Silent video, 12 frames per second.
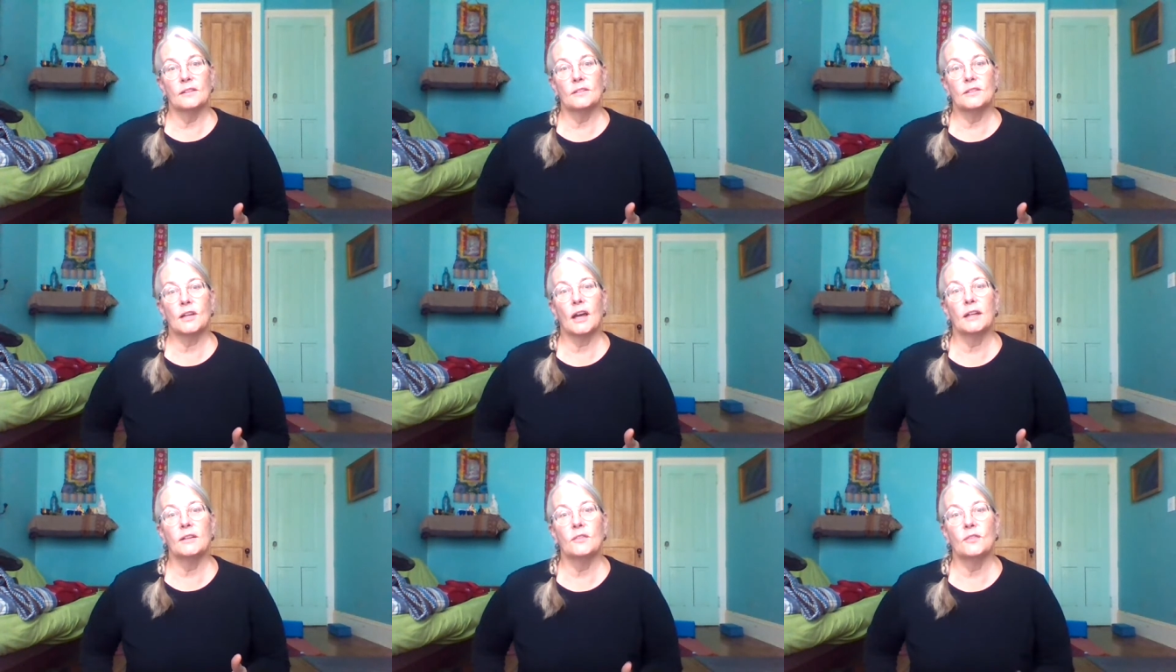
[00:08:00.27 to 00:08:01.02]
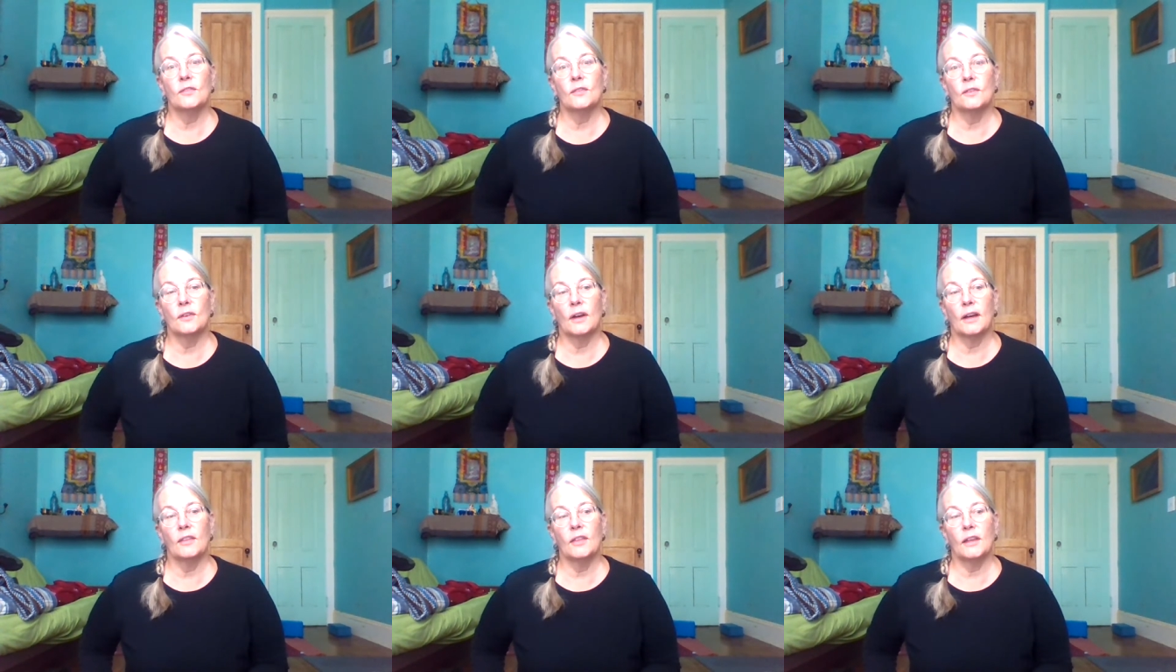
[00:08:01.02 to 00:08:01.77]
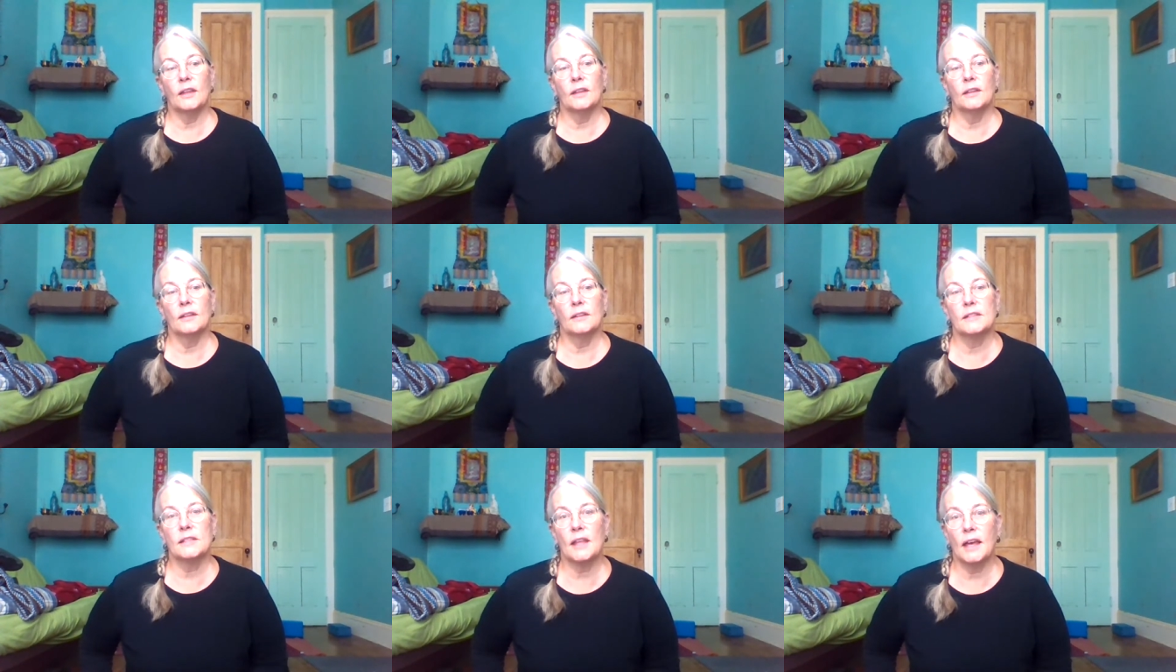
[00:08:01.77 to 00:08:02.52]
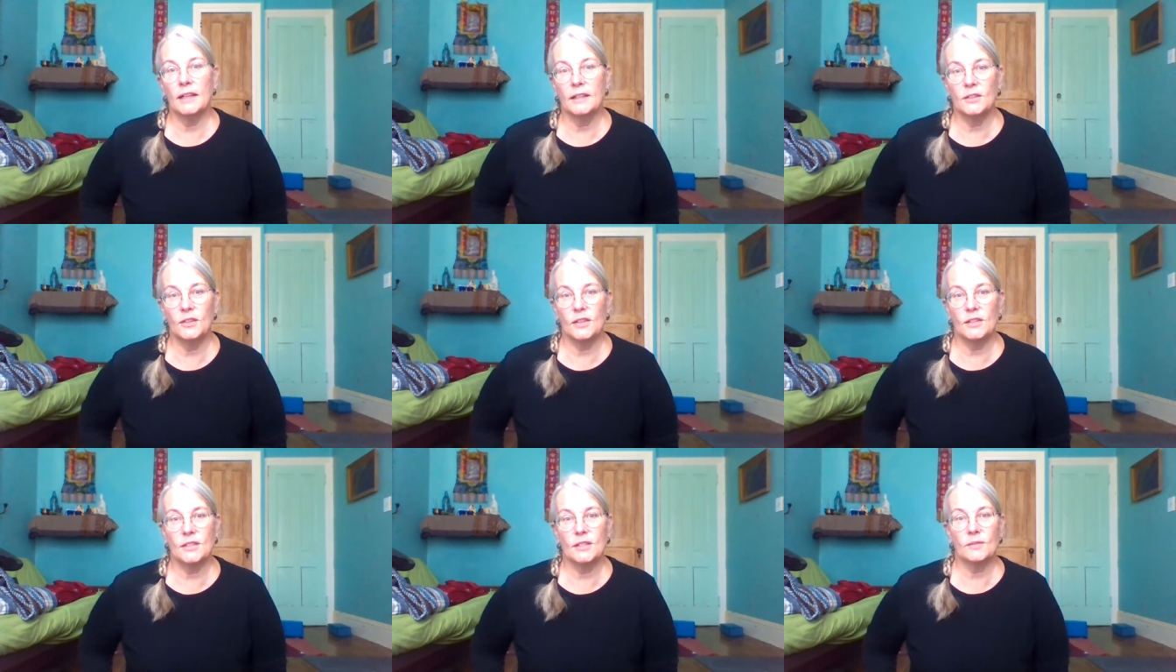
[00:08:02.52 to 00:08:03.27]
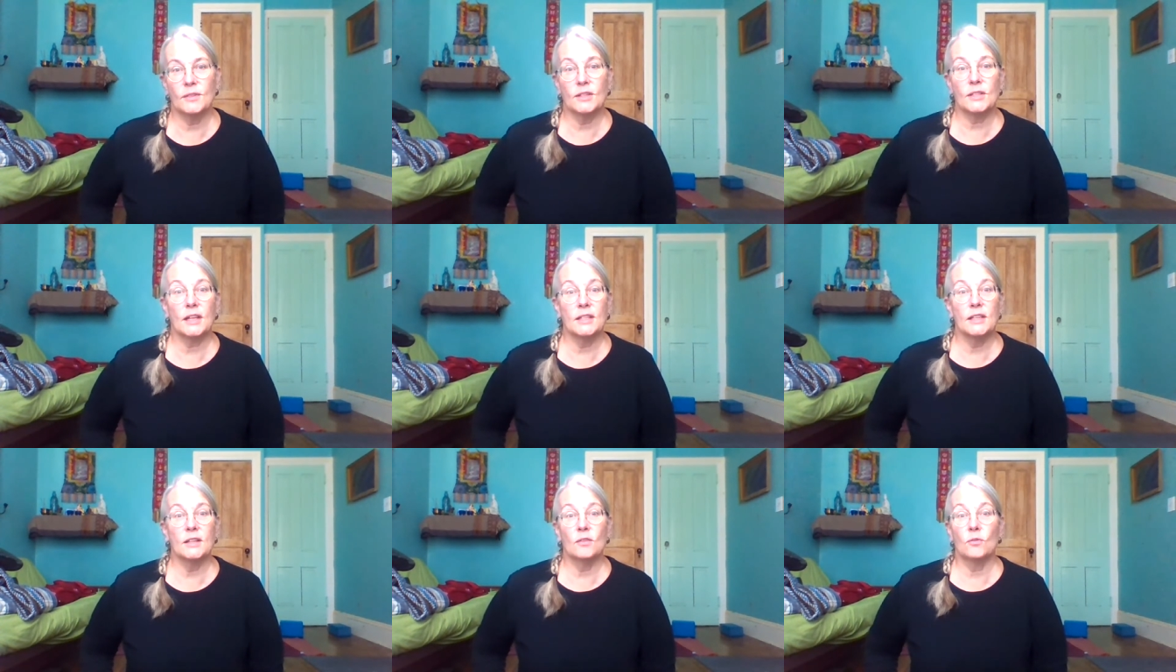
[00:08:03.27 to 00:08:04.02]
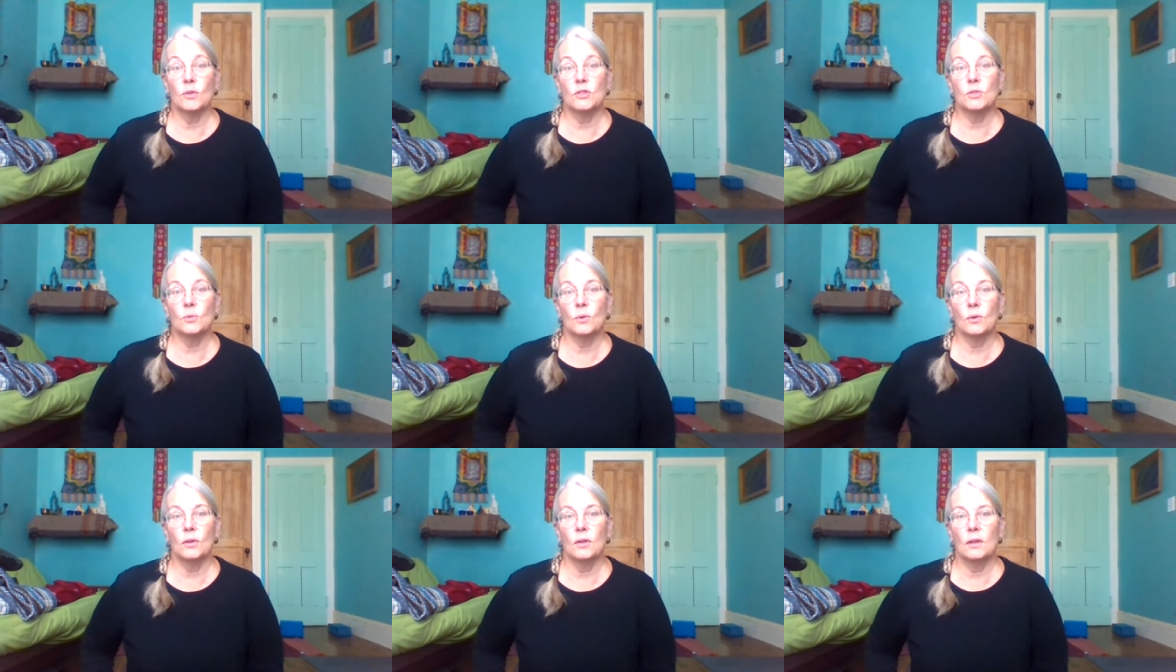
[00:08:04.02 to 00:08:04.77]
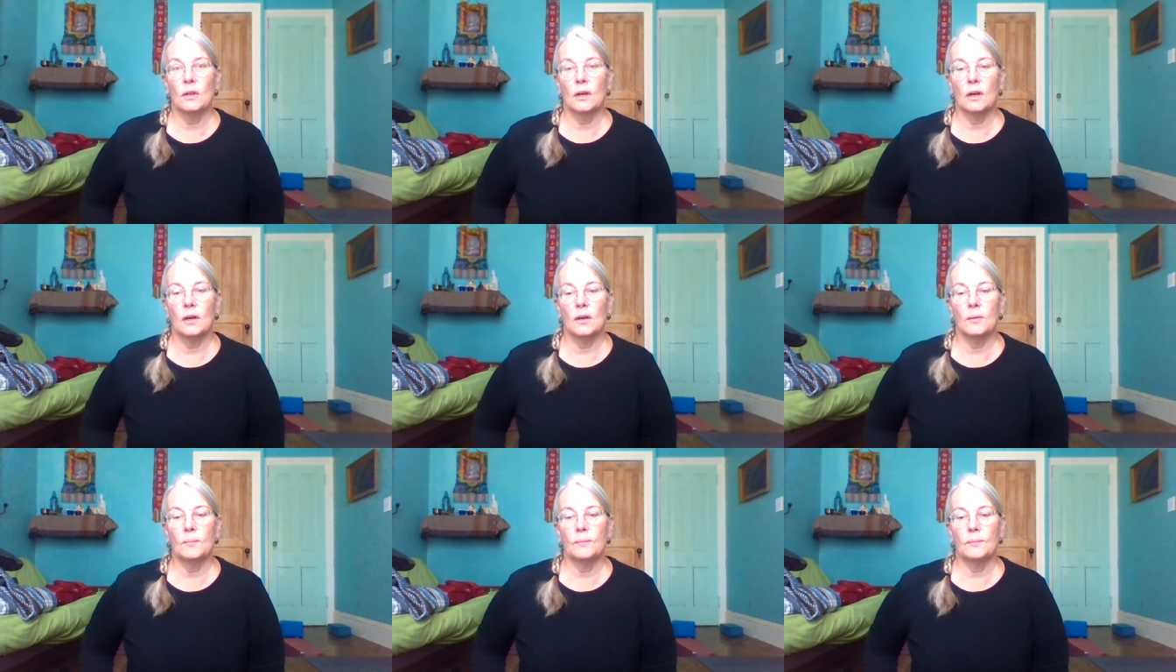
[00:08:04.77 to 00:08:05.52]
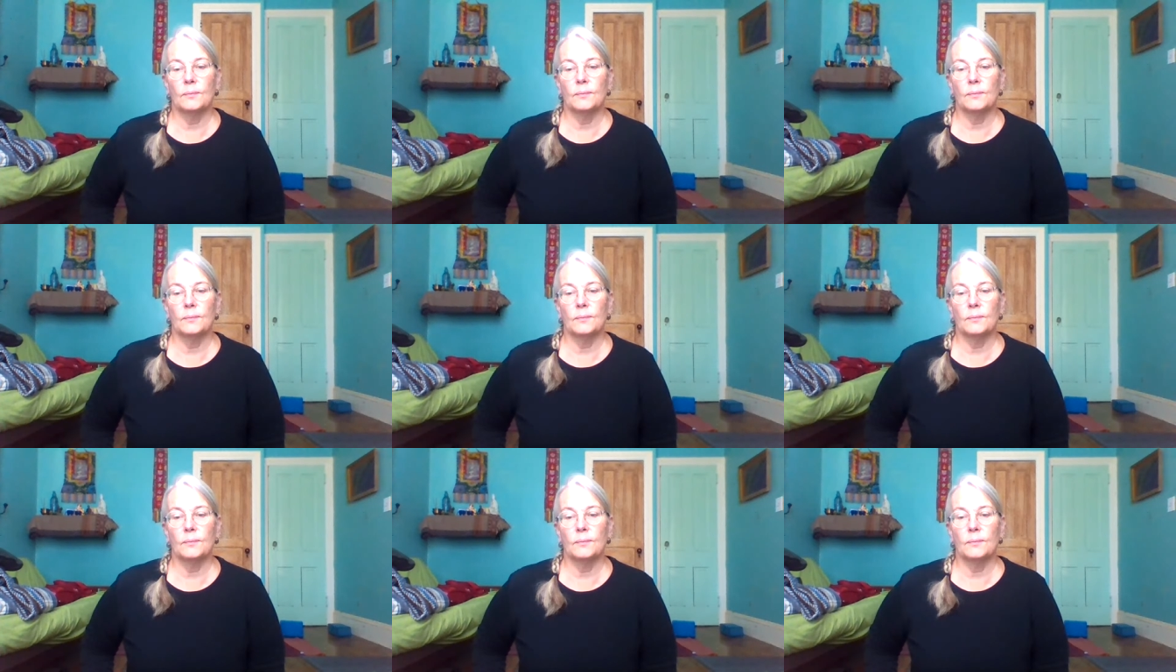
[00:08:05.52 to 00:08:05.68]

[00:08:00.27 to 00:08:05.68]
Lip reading: to kind of, I think, slide into this idea of ritual. Um,